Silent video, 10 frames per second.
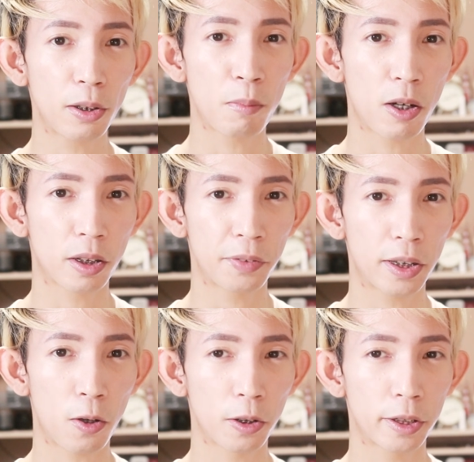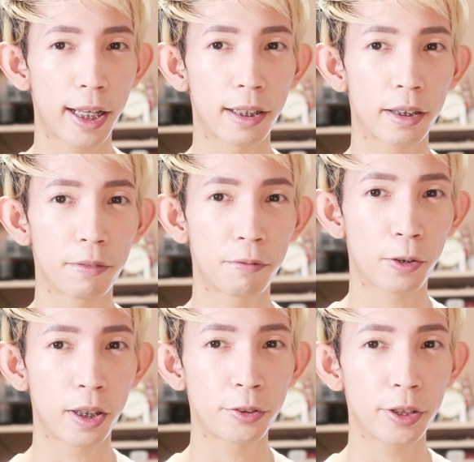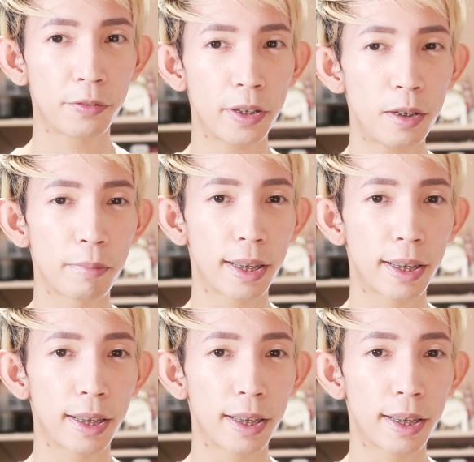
Lomography Color Negative 400 film,